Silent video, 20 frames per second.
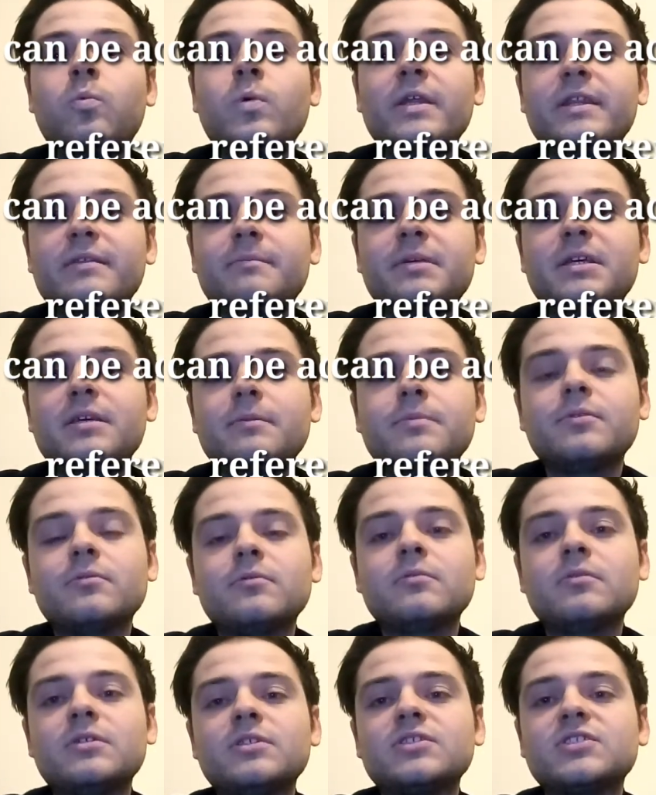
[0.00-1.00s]
we the
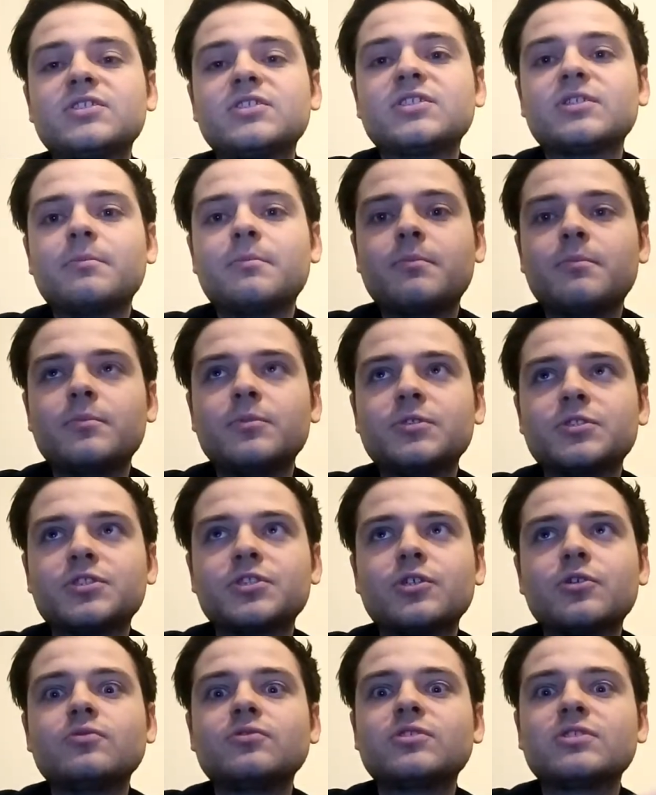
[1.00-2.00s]
people
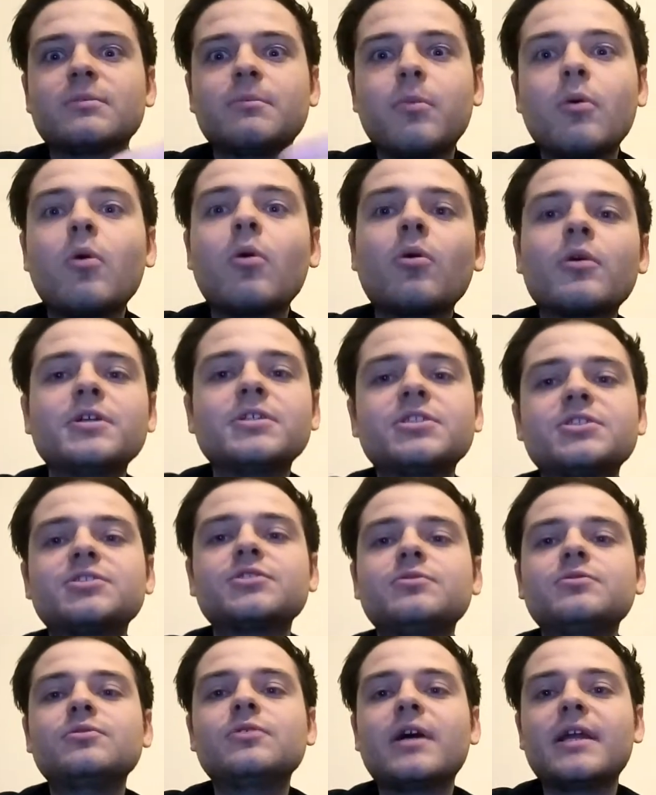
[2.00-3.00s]
show support
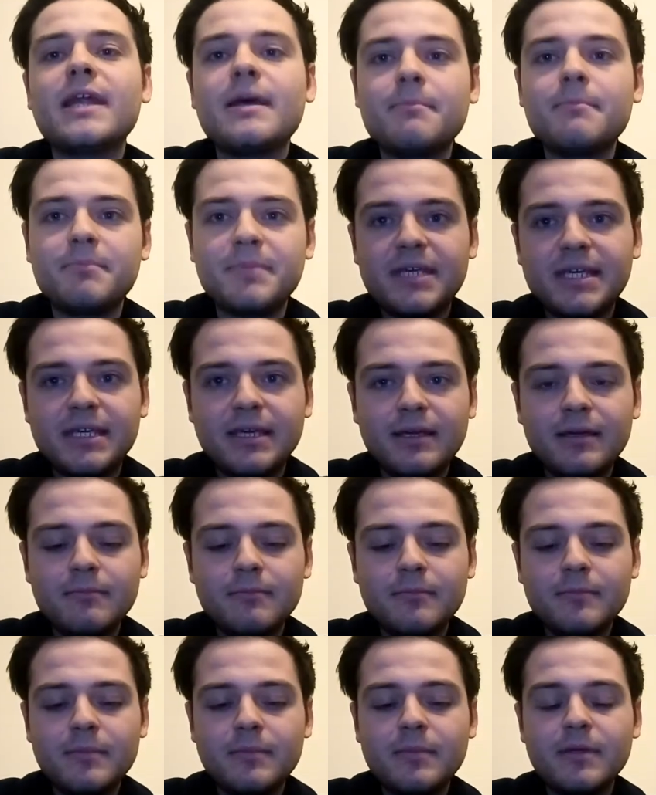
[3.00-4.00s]
to an MP.
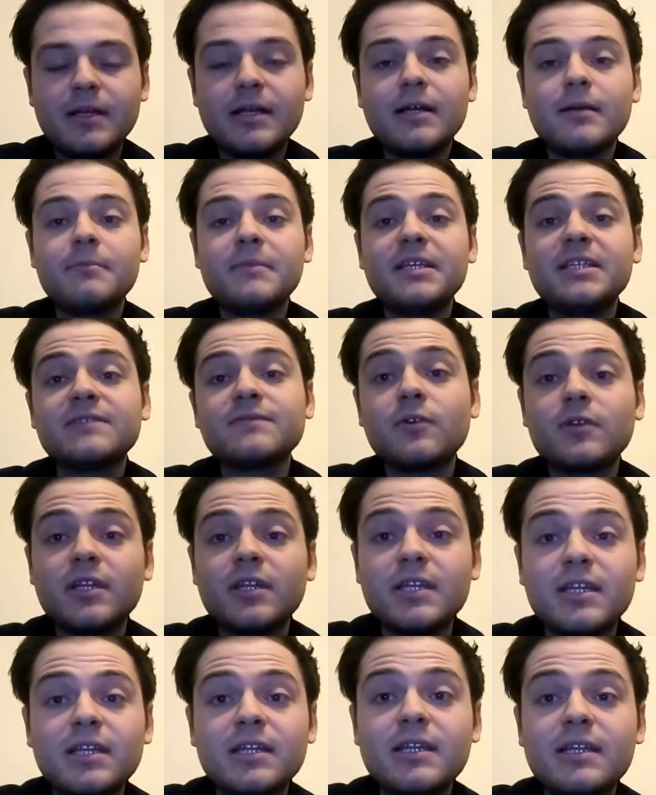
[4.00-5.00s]
He's
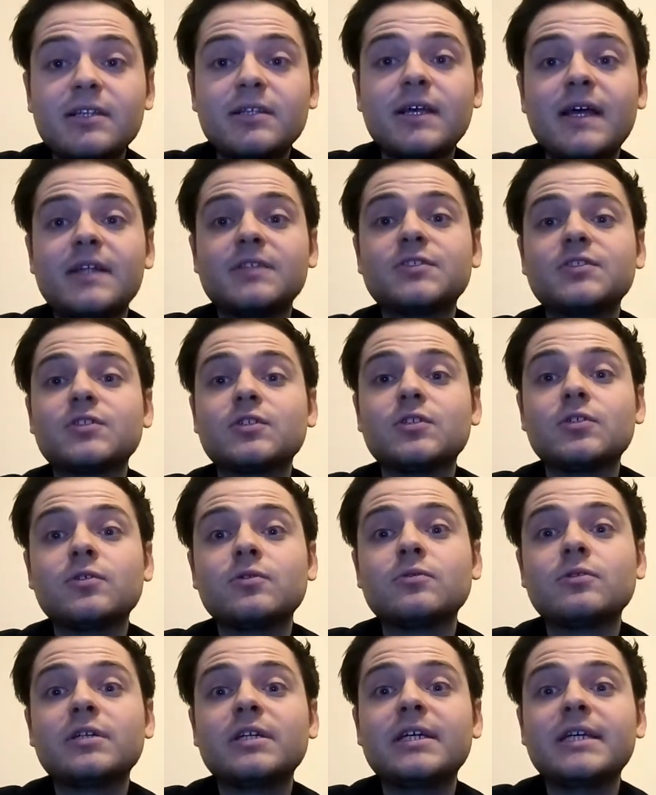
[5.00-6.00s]
voted in, and
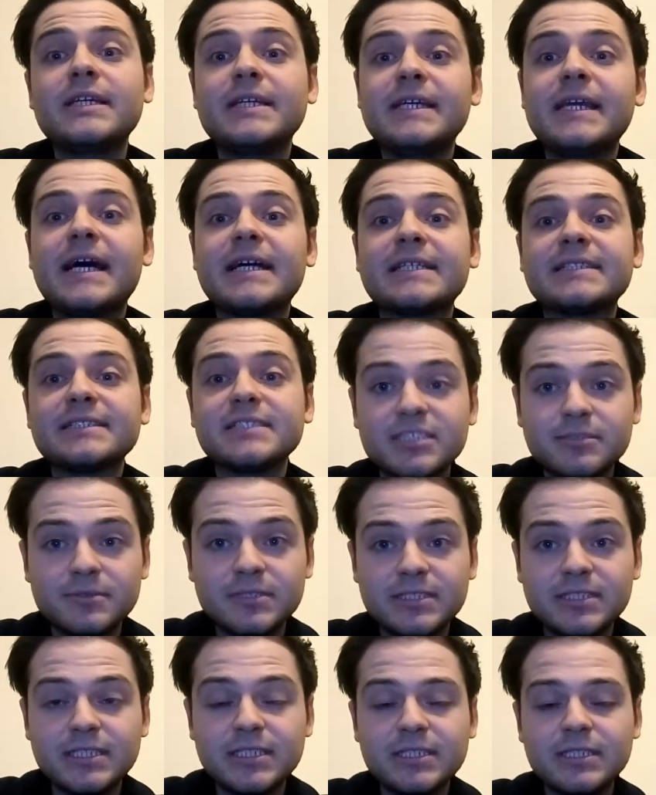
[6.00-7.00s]
so he has
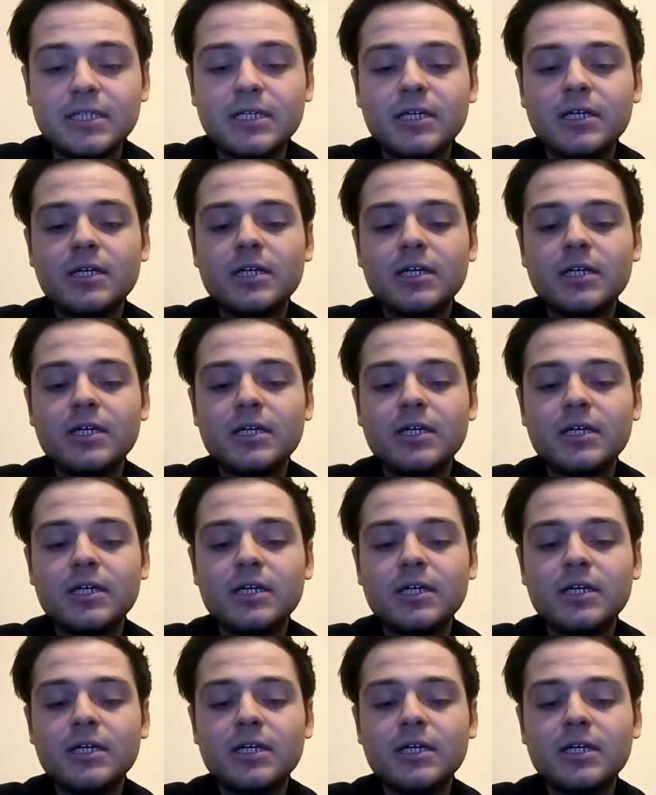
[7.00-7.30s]
legitimacy.